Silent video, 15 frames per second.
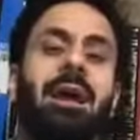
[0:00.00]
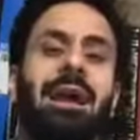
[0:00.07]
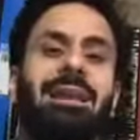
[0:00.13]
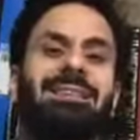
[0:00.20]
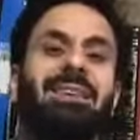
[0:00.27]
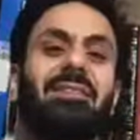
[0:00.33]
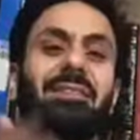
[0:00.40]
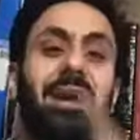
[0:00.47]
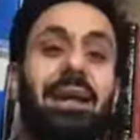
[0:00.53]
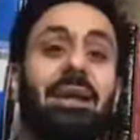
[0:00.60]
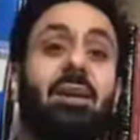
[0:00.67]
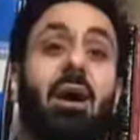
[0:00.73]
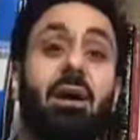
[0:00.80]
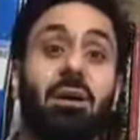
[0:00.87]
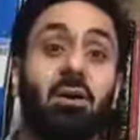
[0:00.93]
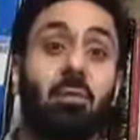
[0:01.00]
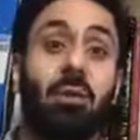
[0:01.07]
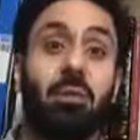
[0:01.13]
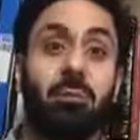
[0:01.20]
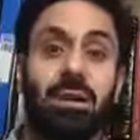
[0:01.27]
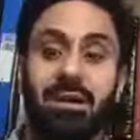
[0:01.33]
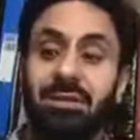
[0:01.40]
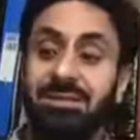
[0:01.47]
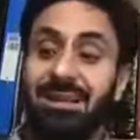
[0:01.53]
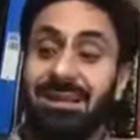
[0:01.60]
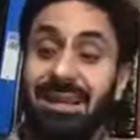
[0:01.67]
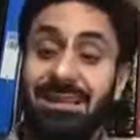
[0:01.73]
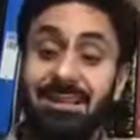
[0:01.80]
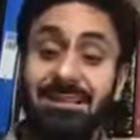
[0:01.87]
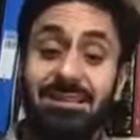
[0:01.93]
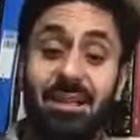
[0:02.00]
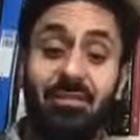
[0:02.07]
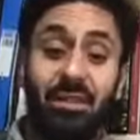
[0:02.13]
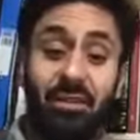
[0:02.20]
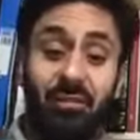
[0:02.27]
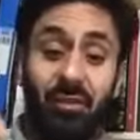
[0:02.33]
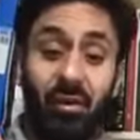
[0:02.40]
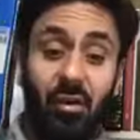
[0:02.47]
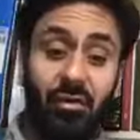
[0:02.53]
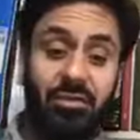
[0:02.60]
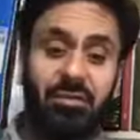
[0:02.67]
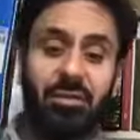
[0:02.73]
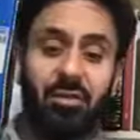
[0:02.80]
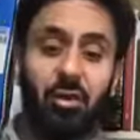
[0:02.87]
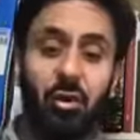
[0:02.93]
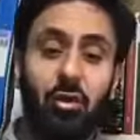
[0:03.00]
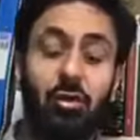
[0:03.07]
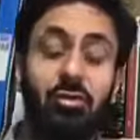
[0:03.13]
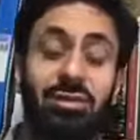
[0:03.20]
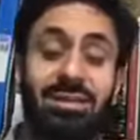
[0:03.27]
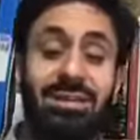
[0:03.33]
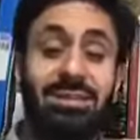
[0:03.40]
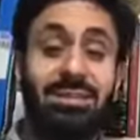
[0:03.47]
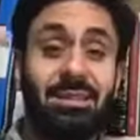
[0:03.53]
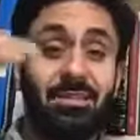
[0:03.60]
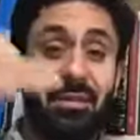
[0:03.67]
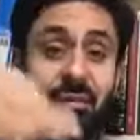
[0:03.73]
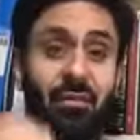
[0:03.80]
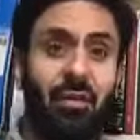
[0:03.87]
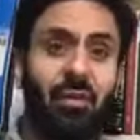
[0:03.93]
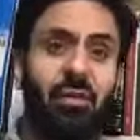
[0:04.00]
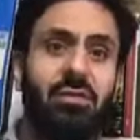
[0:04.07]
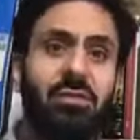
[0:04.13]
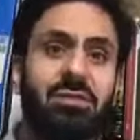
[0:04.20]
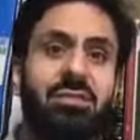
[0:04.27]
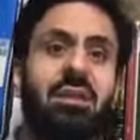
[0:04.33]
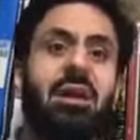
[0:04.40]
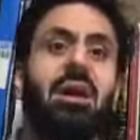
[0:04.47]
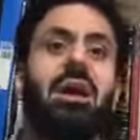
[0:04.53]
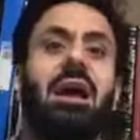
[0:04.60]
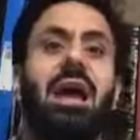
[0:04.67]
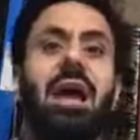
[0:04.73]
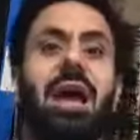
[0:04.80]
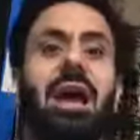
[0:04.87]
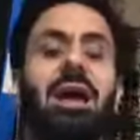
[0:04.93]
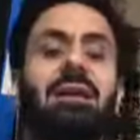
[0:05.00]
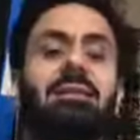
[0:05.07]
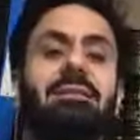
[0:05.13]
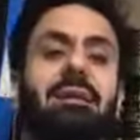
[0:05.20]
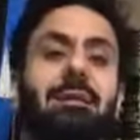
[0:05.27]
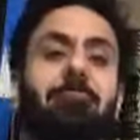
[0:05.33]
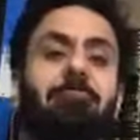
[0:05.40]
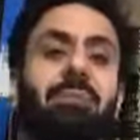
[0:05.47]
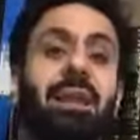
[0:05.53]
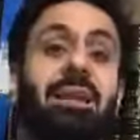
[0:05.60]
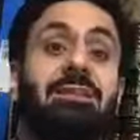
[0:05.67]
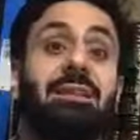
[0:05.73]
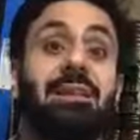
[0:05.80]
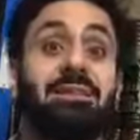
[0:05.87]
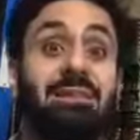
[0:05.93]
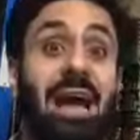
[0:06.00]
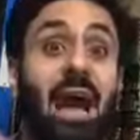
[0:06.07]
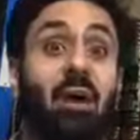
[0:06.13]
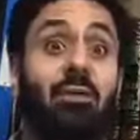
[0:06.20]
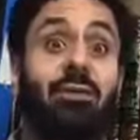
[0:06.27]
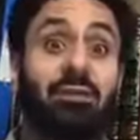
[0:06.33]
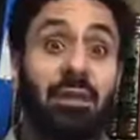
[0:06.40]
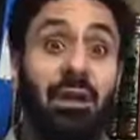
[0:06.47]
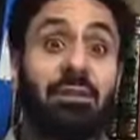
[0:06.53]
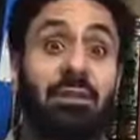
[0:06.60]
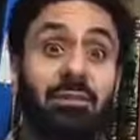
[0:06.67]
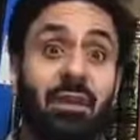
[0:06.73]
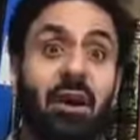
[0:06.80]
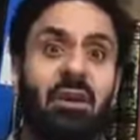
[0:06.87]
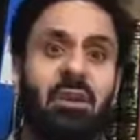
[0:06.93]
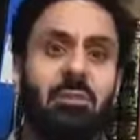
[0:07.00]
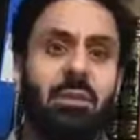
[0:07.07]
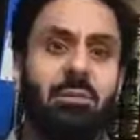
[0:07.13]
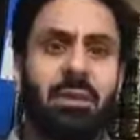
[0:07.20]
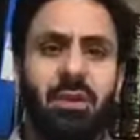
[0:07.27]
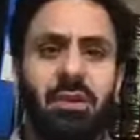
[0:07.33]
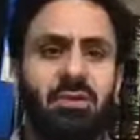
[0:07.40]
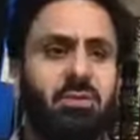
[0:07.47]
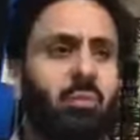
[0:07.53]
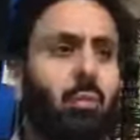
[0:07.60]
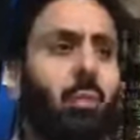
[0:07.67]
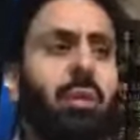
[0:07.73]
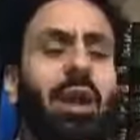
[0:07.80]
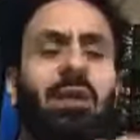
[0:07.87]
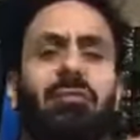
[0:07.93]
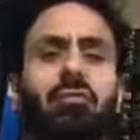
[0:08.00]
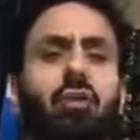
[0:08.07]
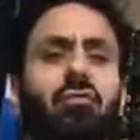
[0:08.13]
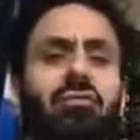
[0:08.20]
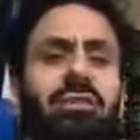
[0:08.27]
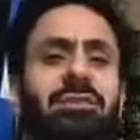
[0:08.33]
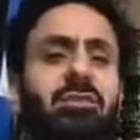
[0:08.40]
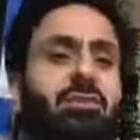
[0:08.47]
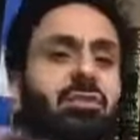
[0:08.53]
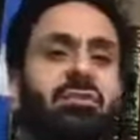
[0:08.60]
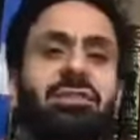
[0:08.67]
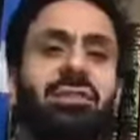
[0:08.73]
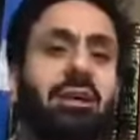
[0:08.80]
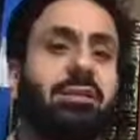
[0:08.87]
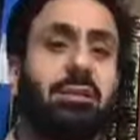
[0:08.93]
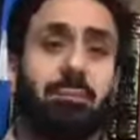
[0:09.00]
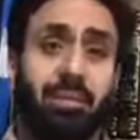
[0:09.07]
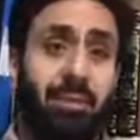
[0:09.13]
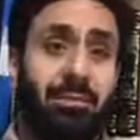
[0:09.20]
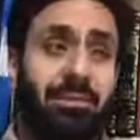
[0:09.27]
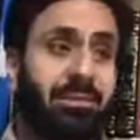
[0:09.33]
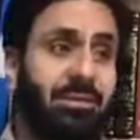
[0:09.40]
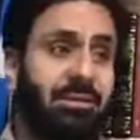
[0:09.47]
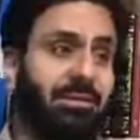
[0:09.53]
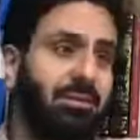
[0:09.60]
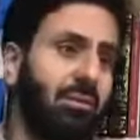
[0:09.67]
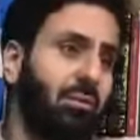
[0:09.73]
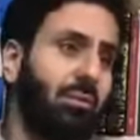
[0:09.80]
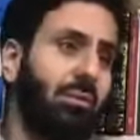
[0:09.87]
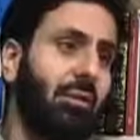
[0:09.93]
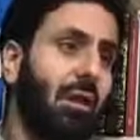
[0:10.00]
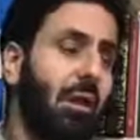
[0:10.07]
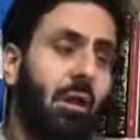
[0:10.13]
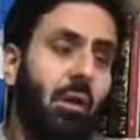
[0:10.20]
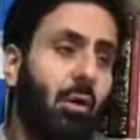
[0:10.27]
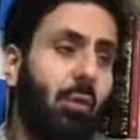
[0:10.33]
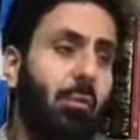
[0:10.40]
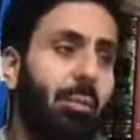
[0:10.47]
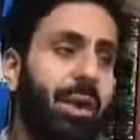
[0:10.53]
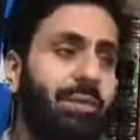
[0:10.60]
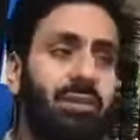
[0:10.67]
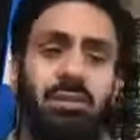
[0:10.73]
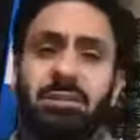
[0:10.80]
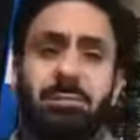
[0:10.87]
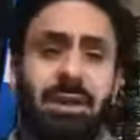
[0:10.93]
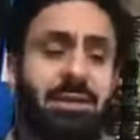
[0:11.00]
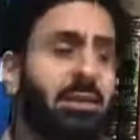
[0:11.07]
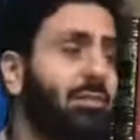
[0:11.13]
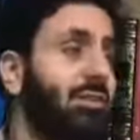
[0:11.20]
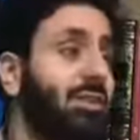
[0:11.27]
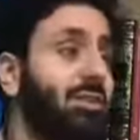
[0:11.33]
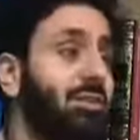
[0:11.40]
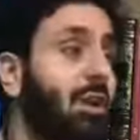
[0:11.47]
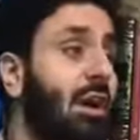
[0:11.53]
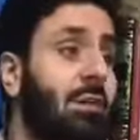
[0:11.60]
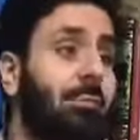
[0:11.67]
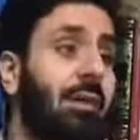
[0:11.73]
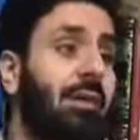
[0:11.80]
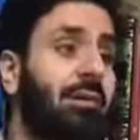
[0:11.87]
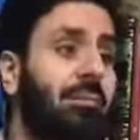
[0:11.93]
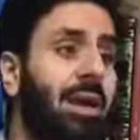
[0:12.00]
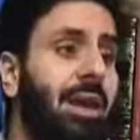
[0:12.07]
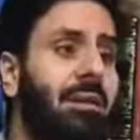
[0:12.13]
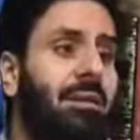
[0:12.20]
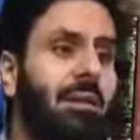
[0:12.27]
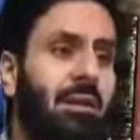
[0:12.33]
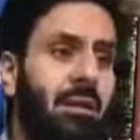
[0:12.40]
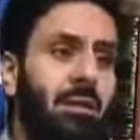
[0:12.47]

It's a valid argument because it necessarily follows, the conclusion necessarily follows, and it's a sound deductive argument because we have no reason to reject the premises. So all bachelors by definition are unmarried men.